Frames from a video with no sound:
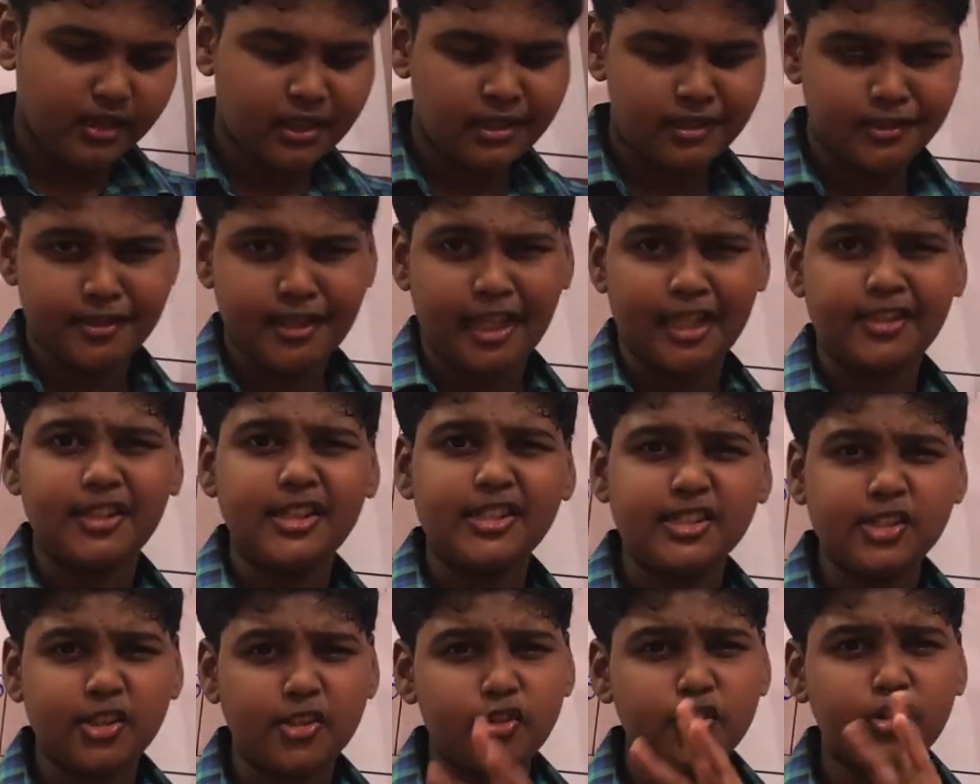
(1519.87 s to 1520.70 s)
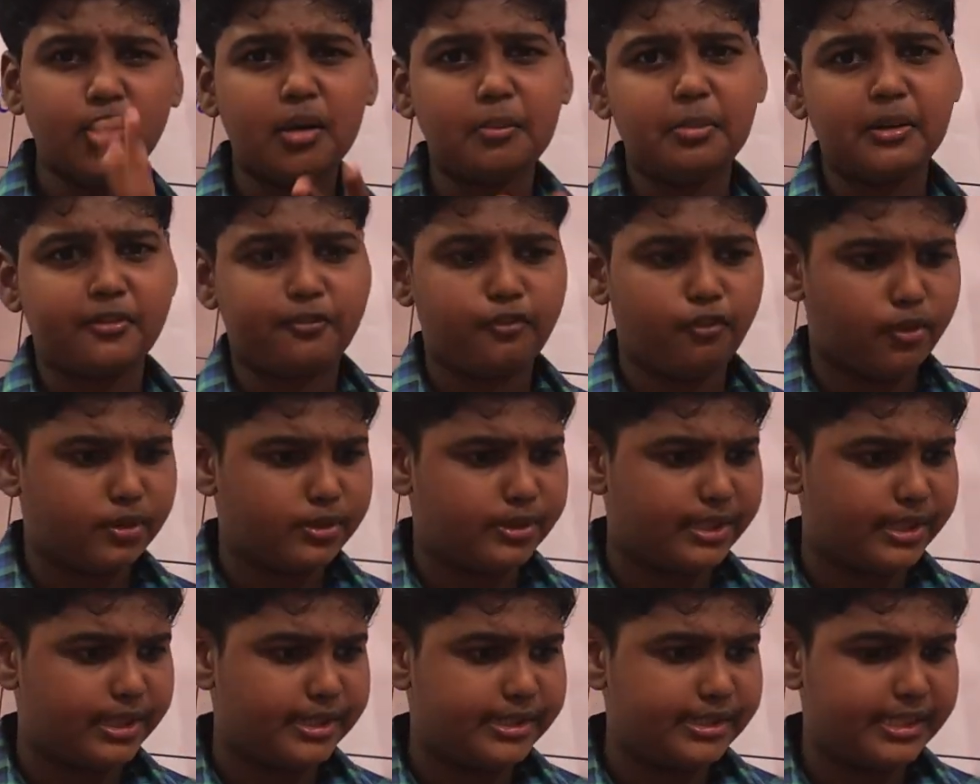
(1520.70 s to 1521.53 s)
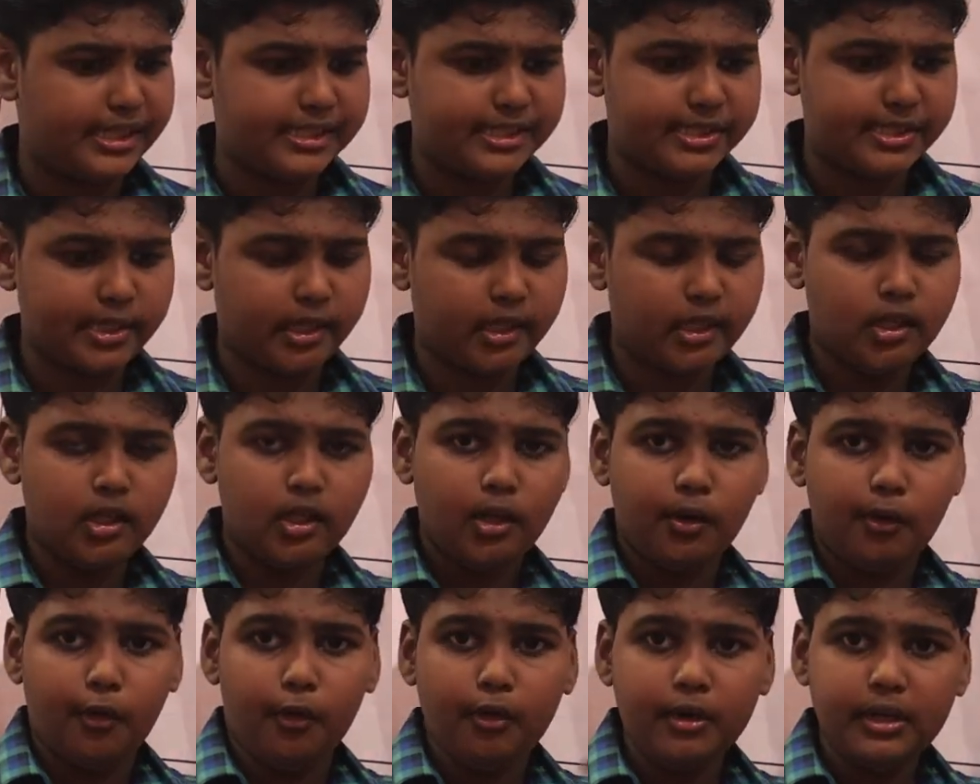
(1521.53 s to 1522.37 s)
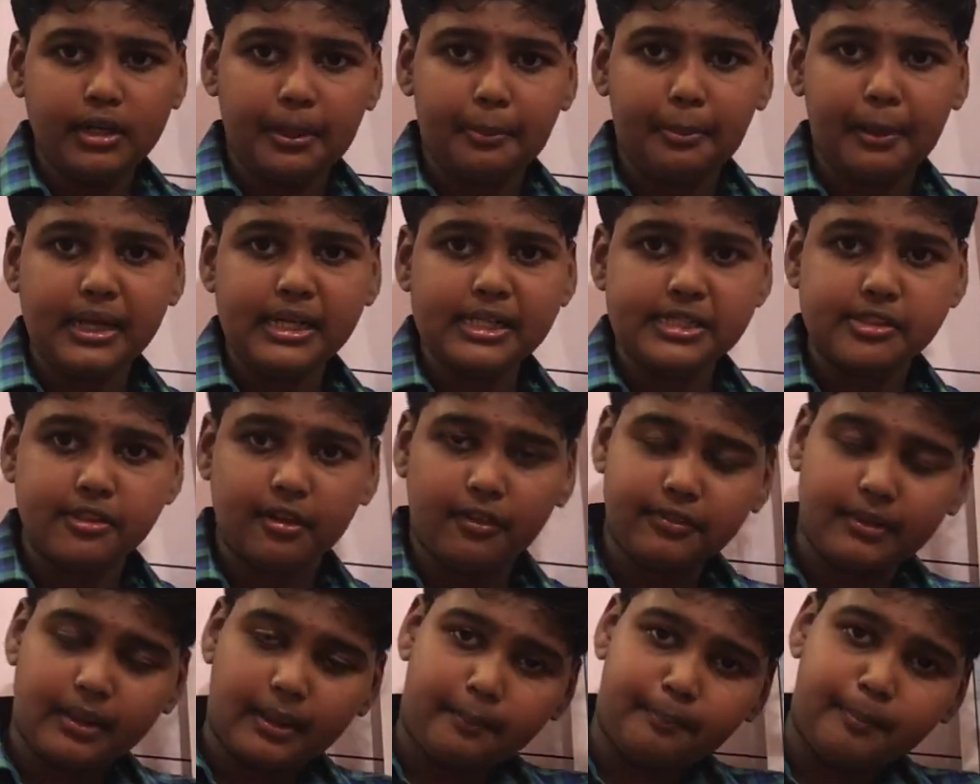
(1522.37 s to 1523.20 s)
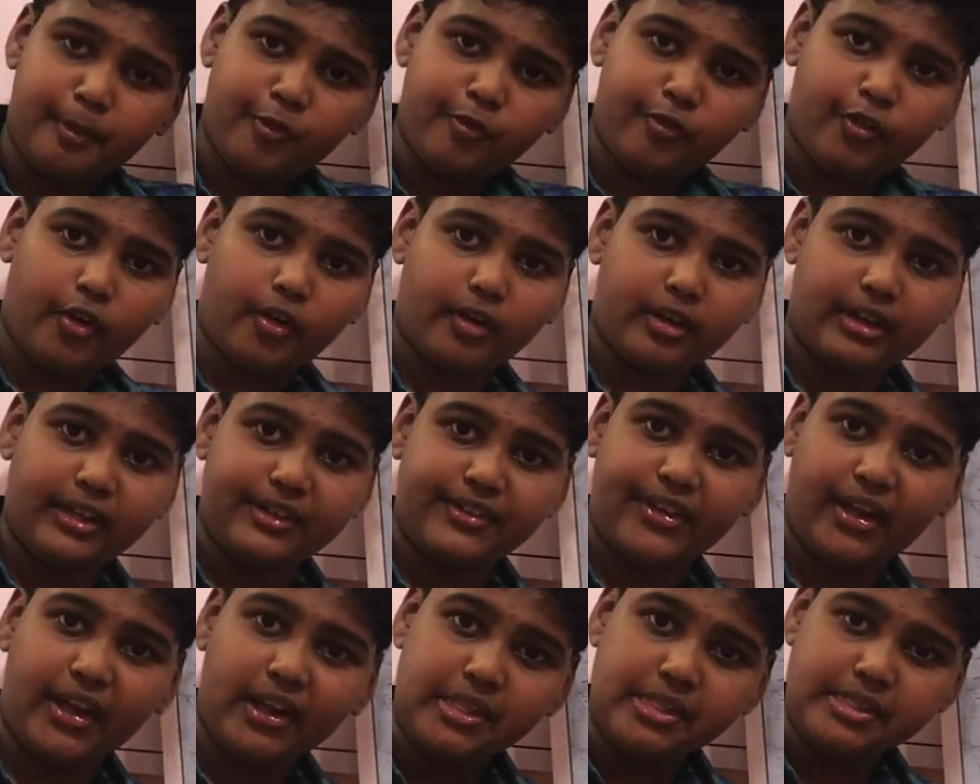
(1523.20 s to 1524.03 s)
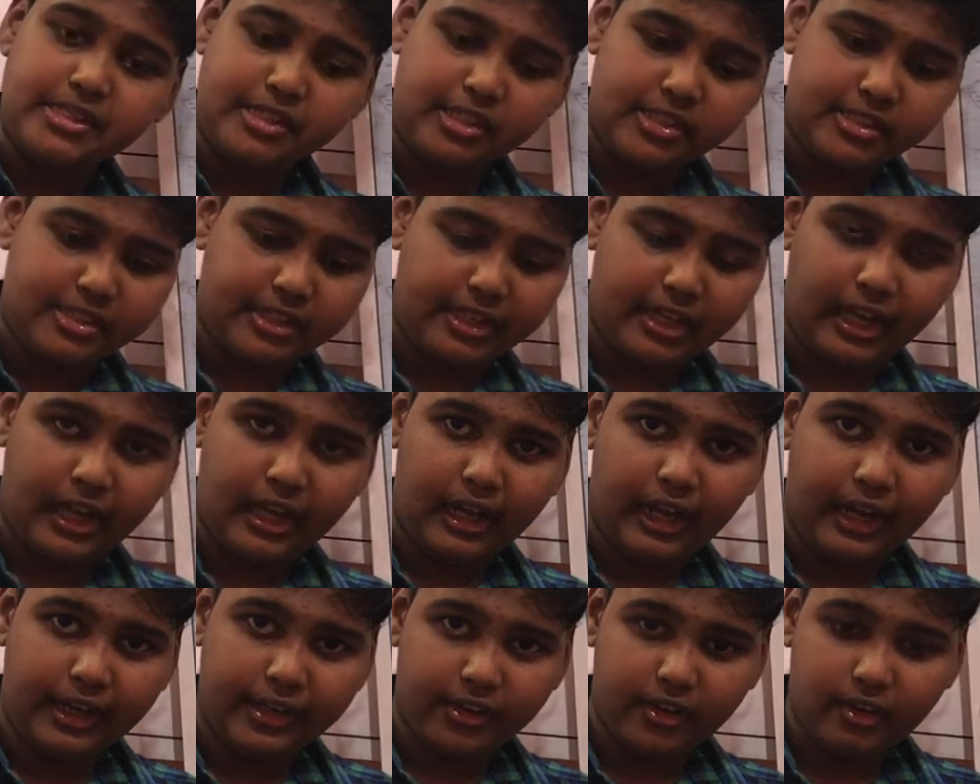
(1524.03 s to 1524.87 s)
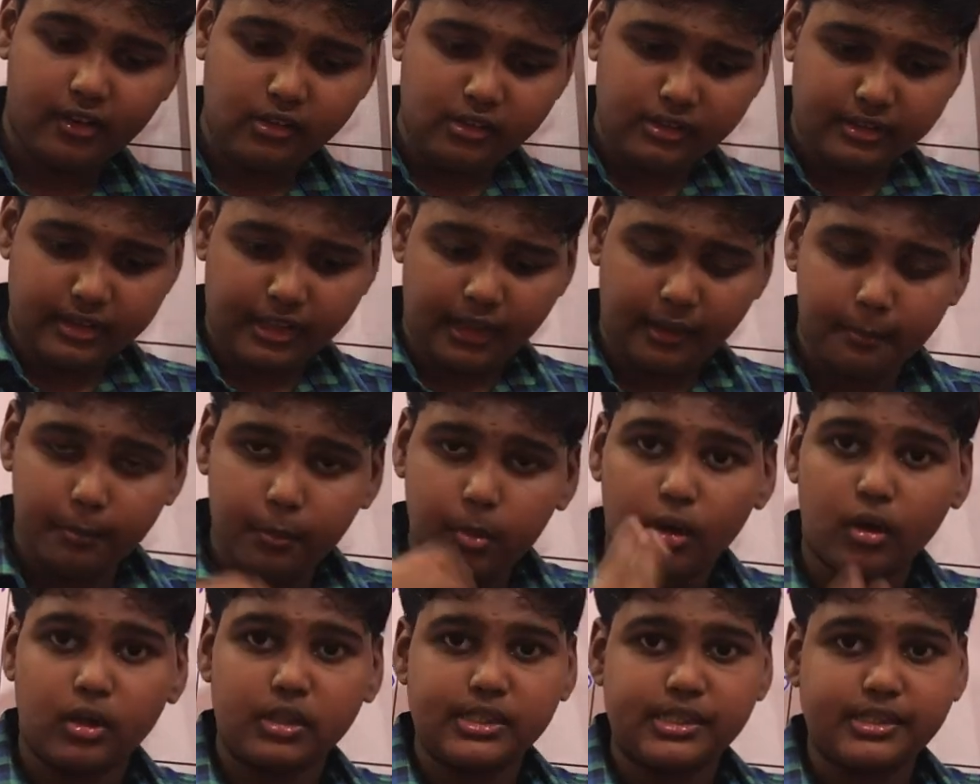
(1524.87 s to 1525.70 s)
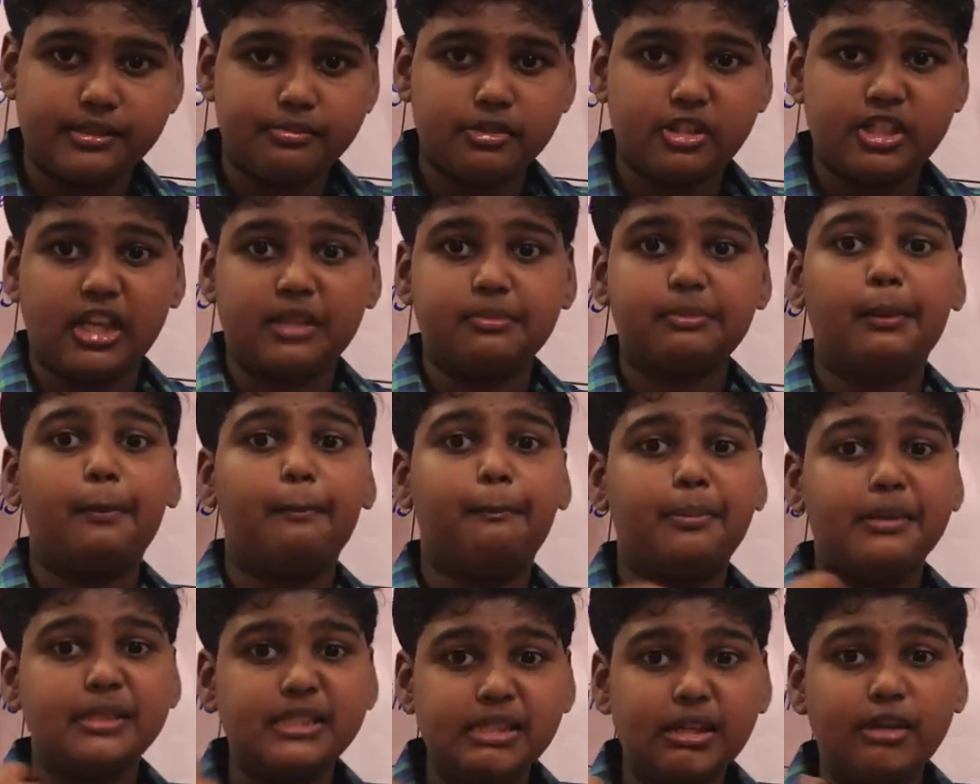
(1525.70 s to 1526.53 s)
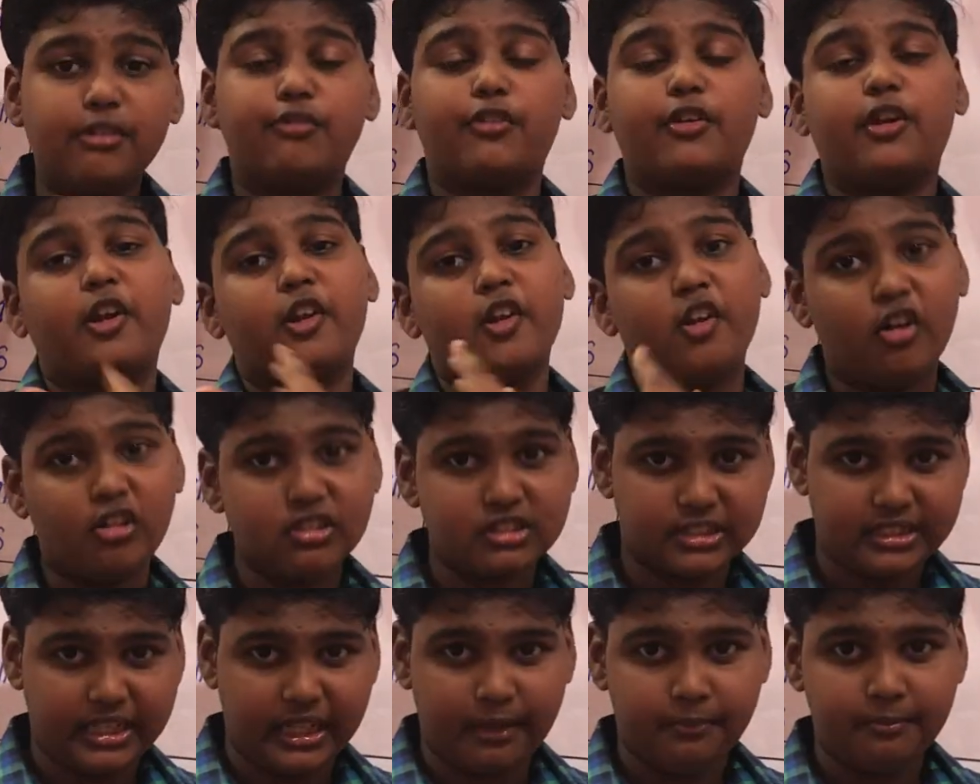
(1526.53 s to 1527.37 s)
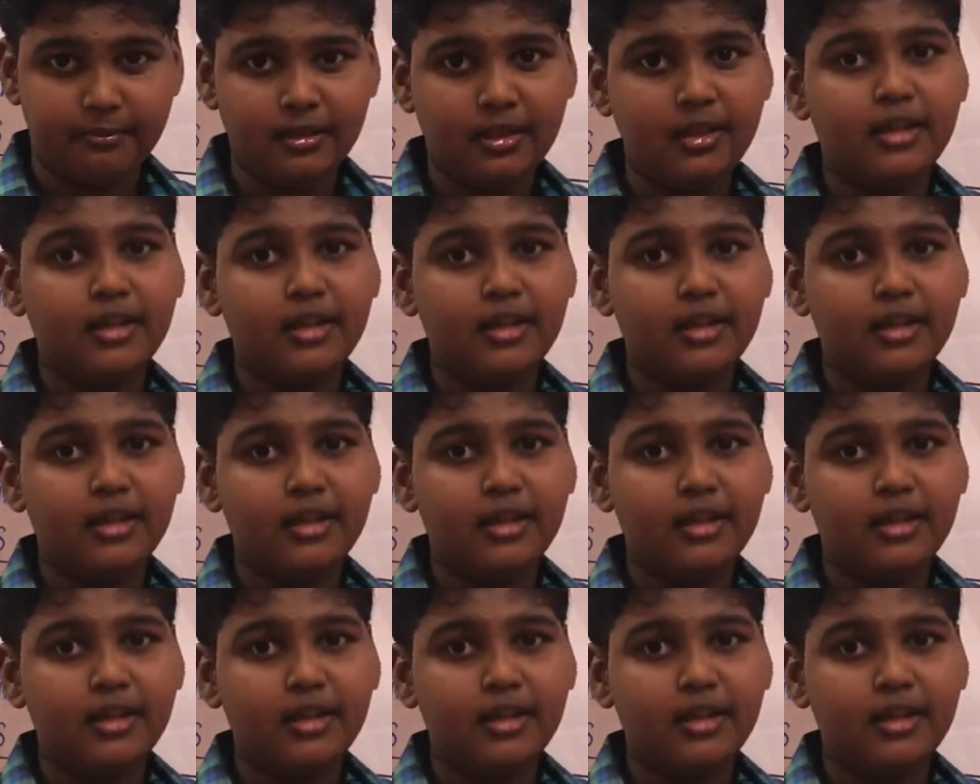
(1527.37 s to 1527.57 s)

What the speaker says: So I think so you know about fossils. That's the old remains of the before dinosaurs and all. They are bones which have been preserved for a long time.